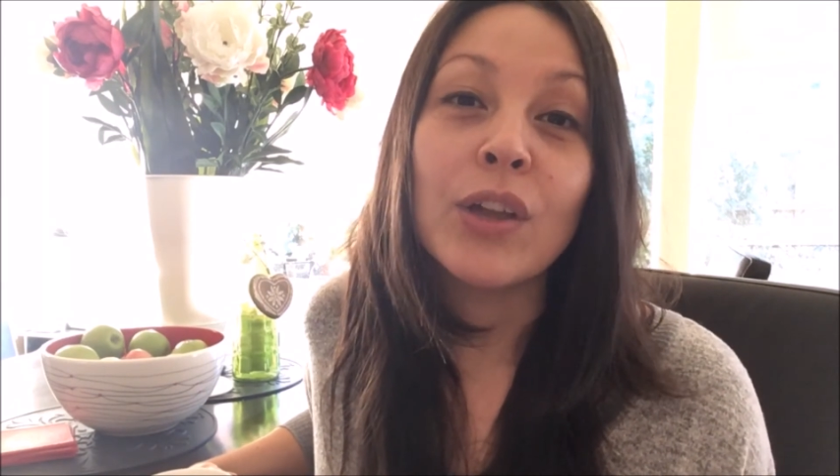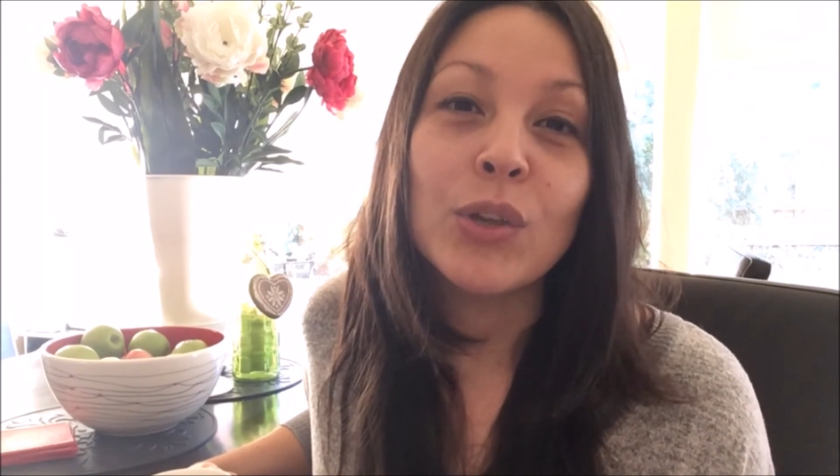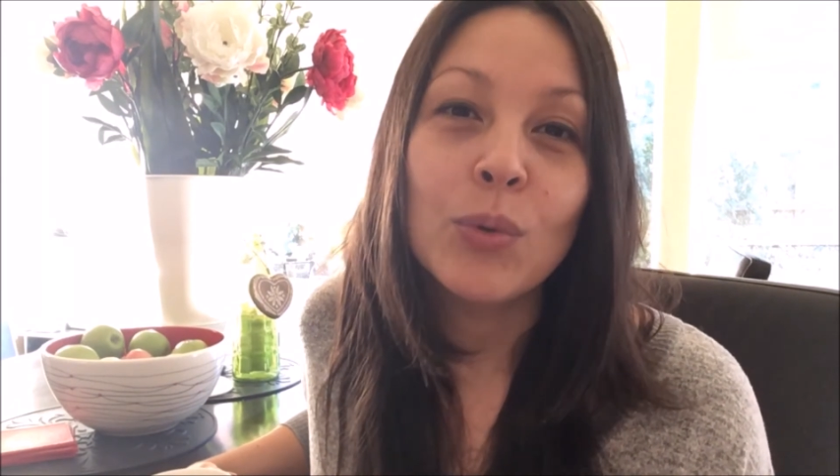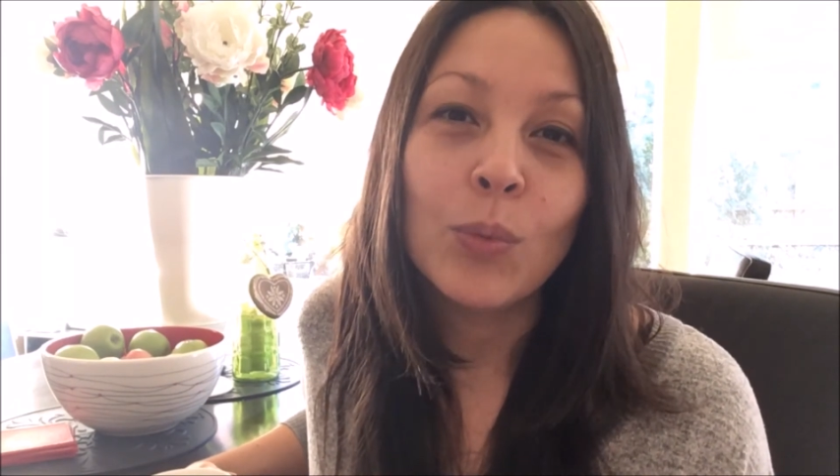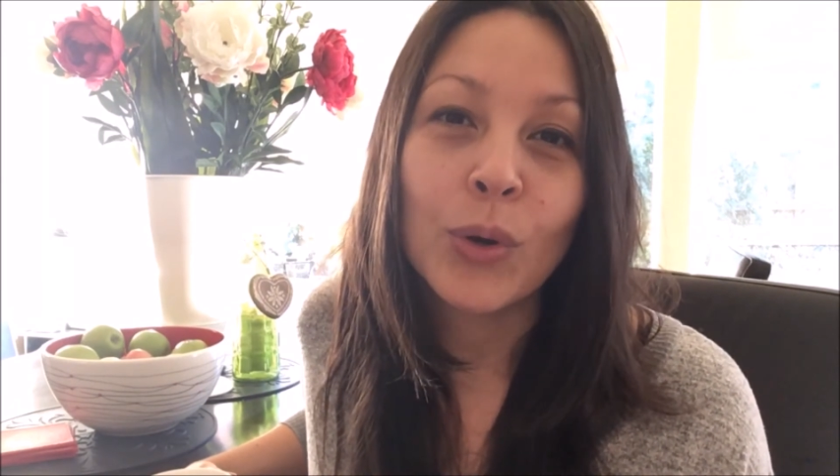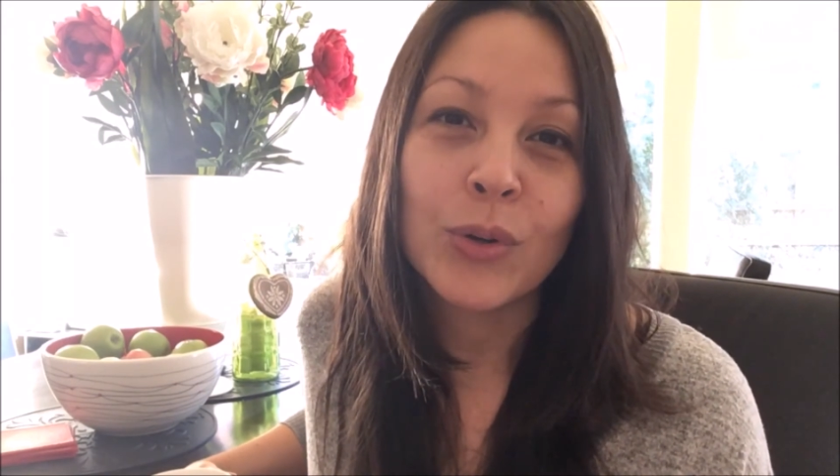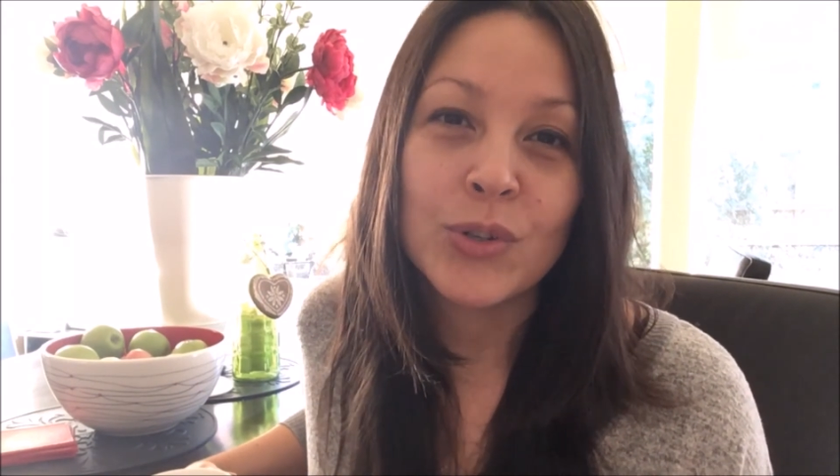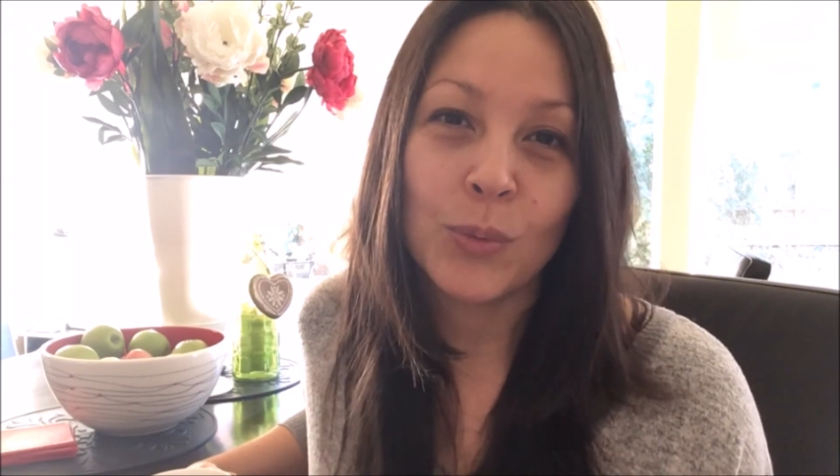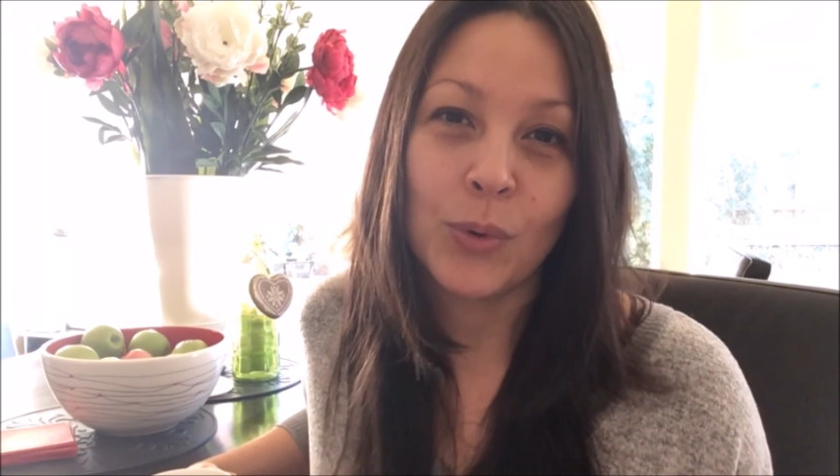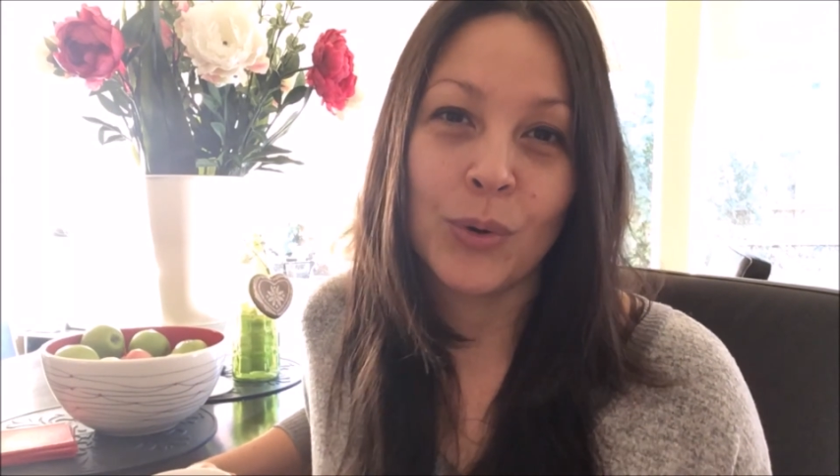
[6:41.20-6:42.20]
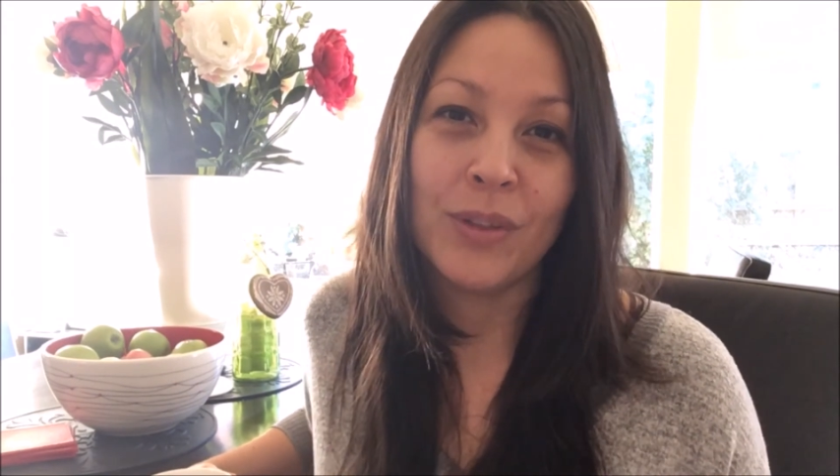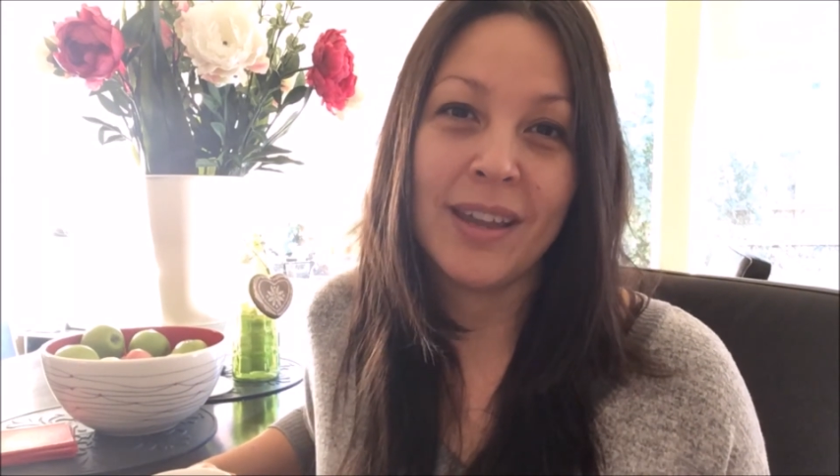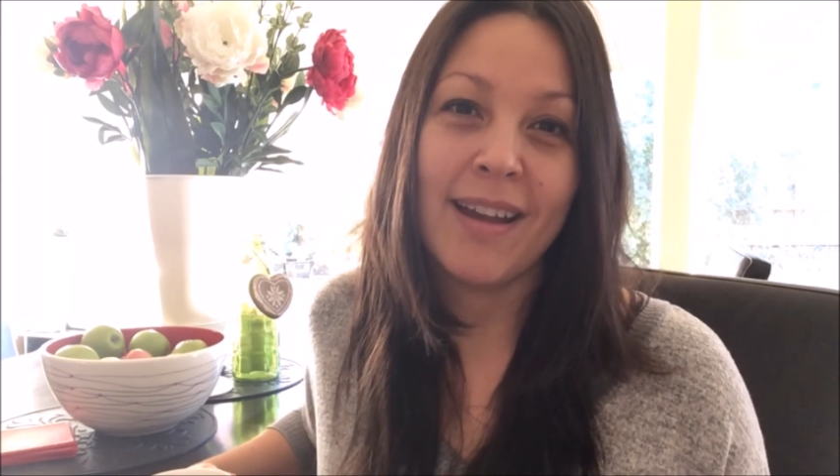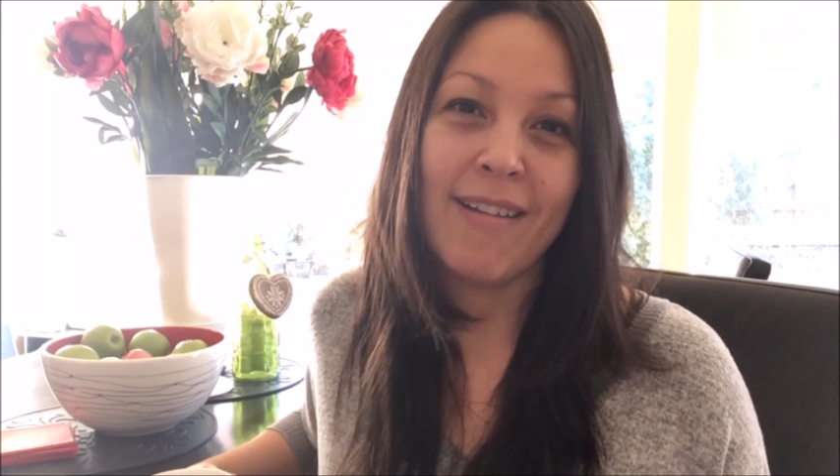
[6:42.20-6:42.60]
that you weren't worthy